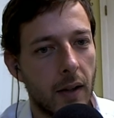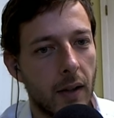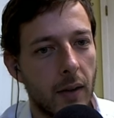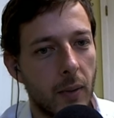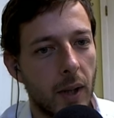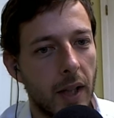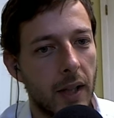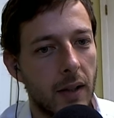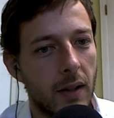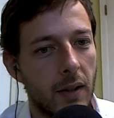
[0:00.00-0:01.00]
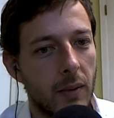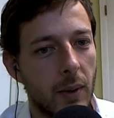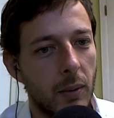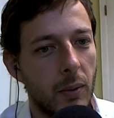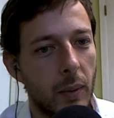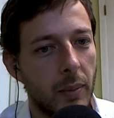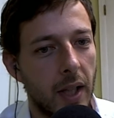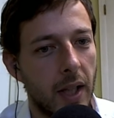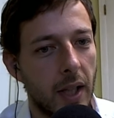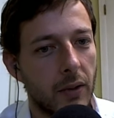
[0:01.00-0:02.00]
what? What would we play
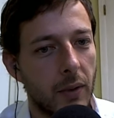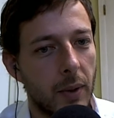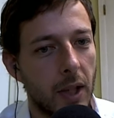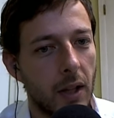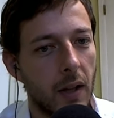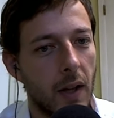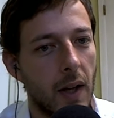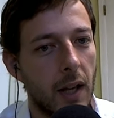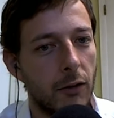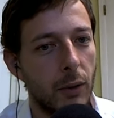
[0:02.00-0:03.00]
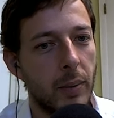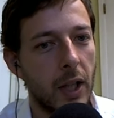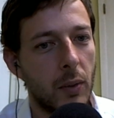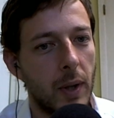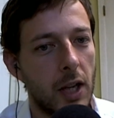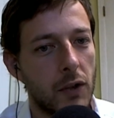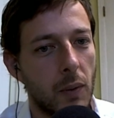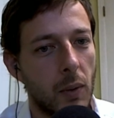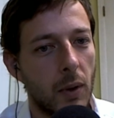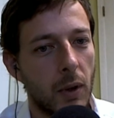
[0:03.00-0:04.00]
next from here? If we play queen h4
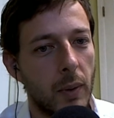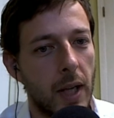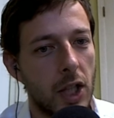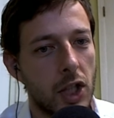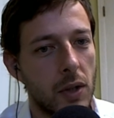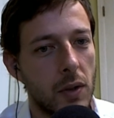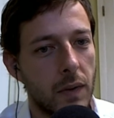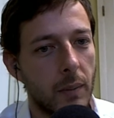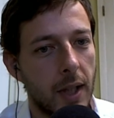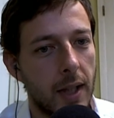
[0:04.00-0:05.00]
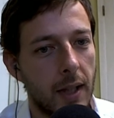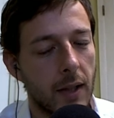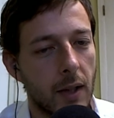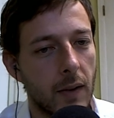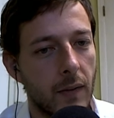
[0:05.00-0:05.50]
or queen h2 from here,